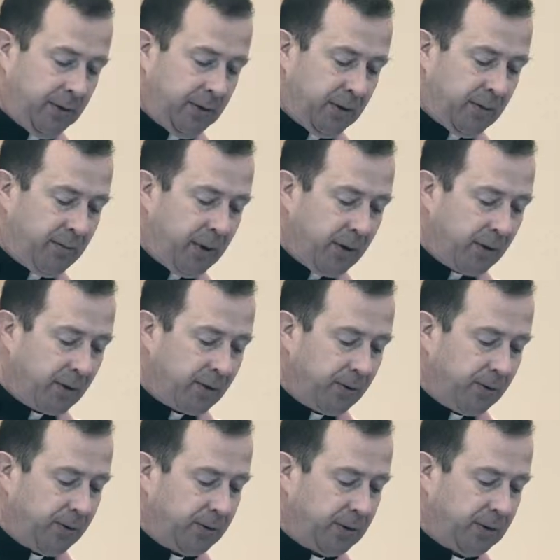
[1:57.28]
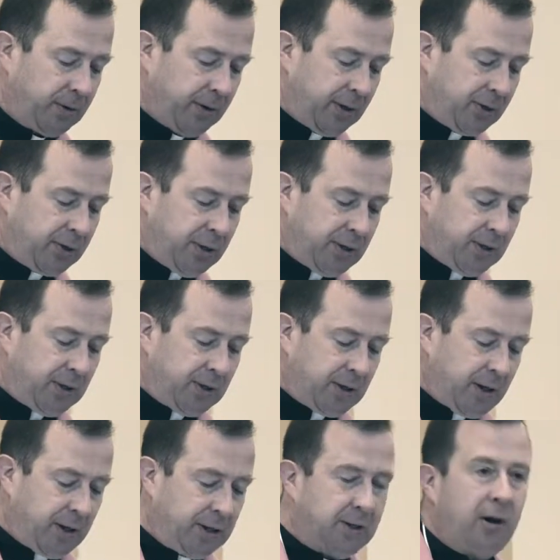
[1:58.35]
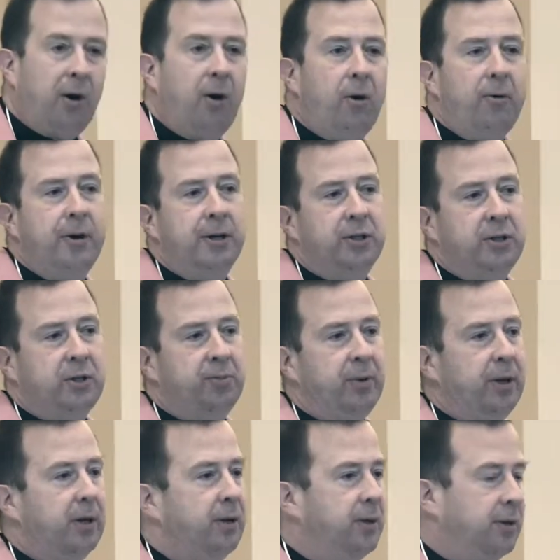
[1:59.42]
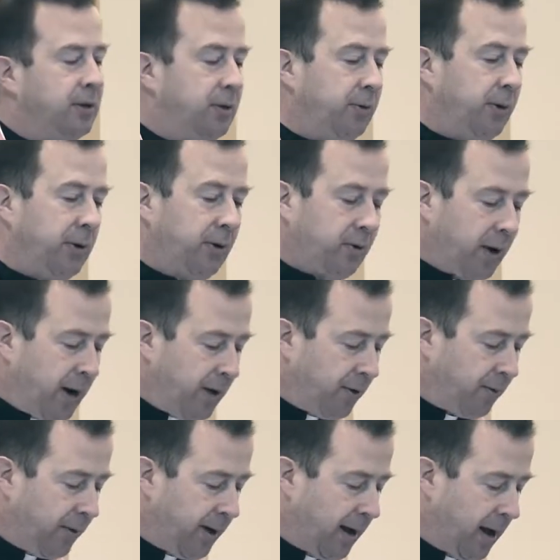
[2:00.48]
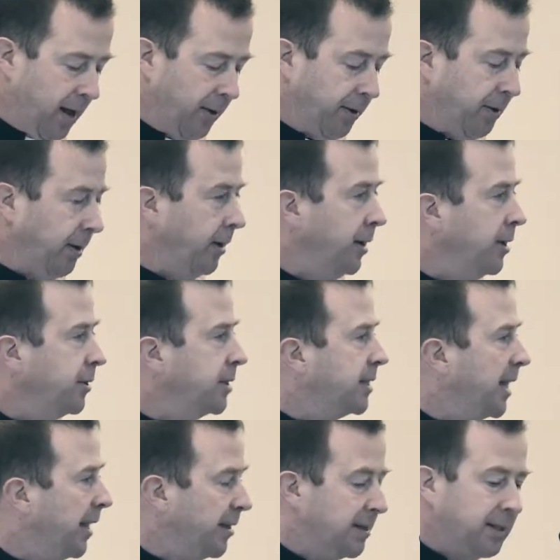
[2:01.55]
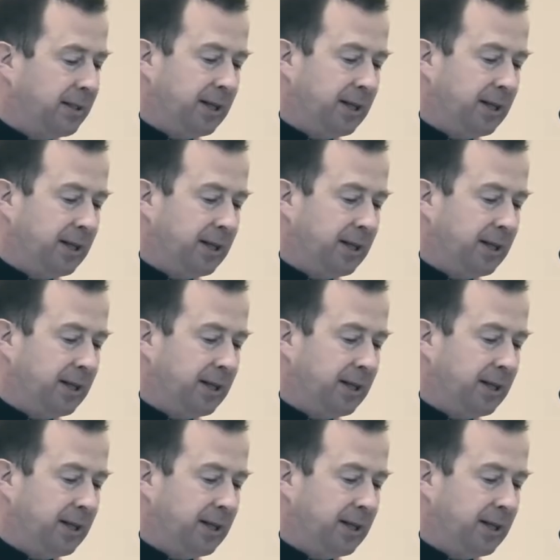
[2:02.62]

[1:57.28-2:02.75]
The miracles that Jesus does always speak to a greater reality, to tell us